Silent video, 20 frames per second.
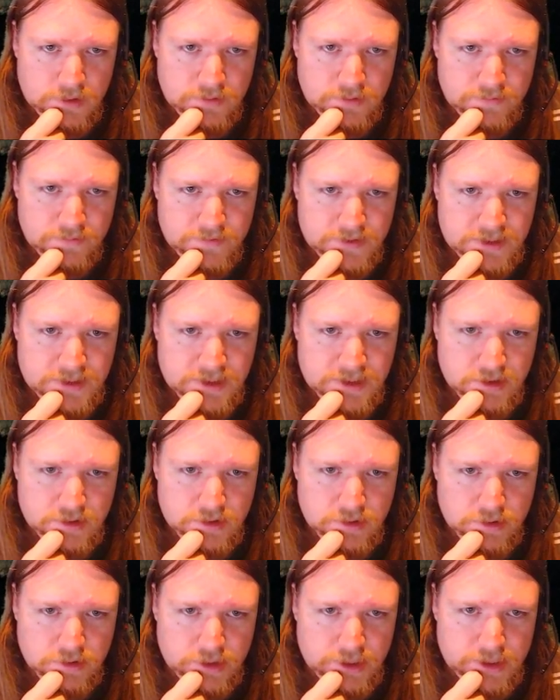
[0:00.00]
fetid
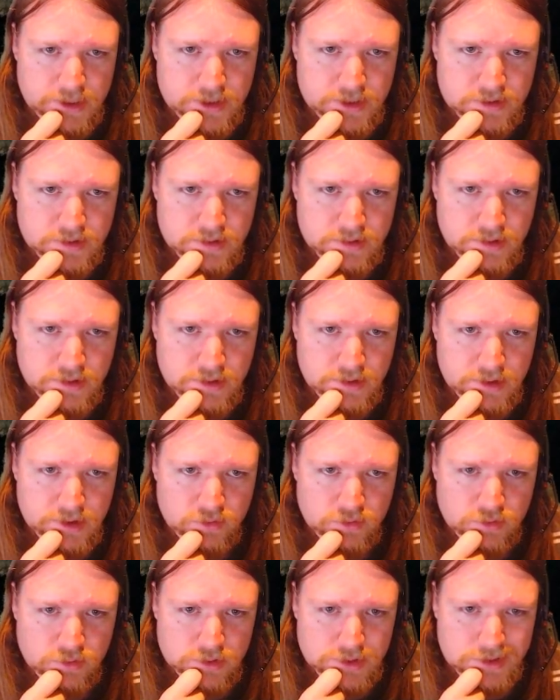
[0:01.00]
caress, and
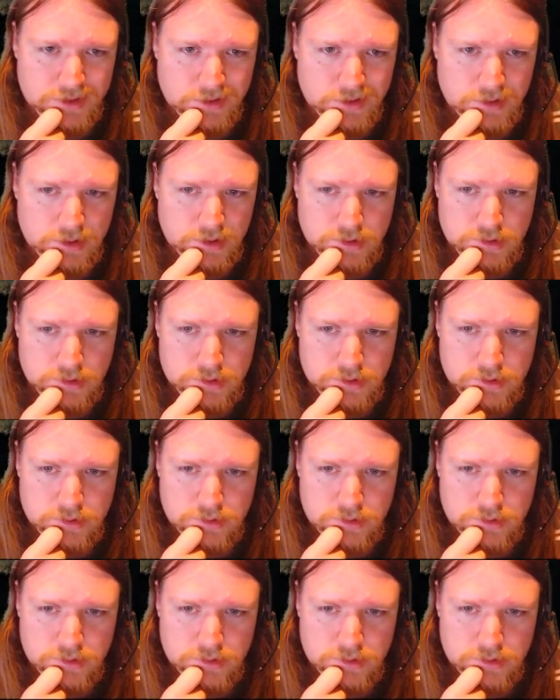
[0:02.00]
necrotic lance.